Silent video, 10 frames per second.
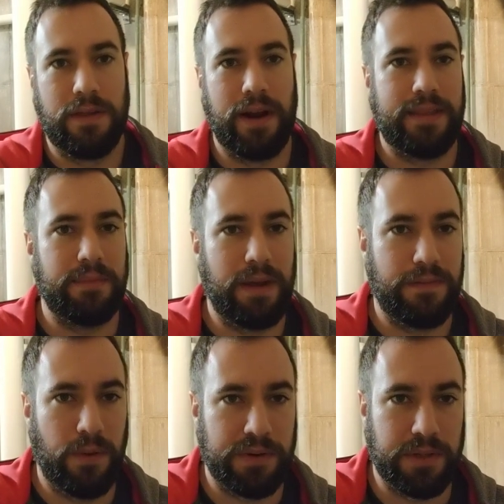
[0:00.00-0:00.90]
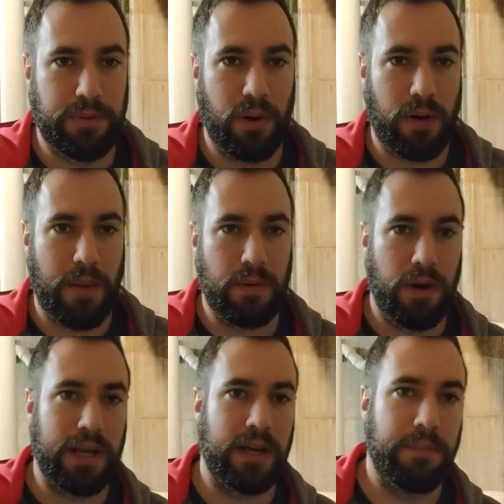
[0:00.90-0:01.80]
They're not the main focus of your program.
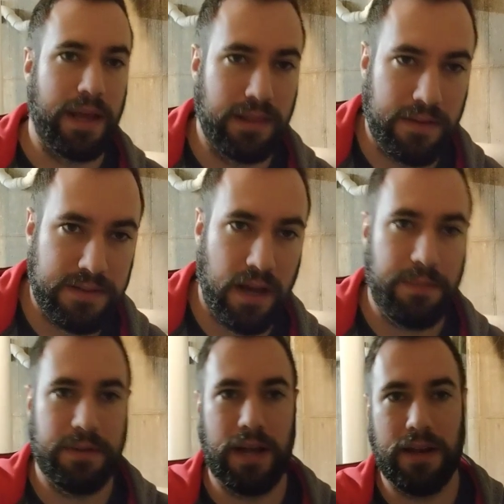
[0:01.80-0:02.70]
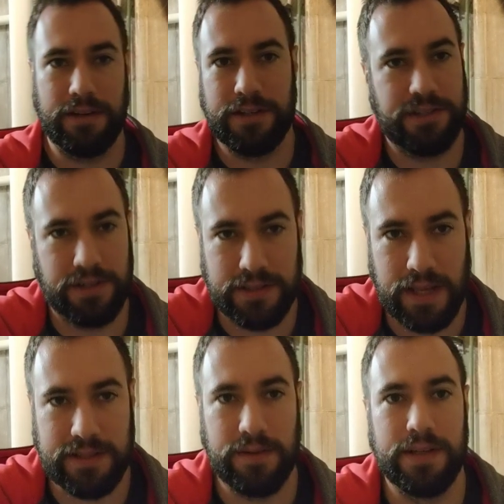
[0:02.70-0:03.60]
You want to get your main lifts up, not just your
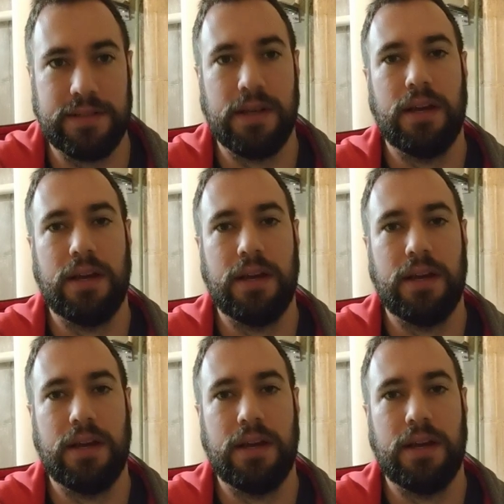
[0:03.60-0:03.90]
accessories.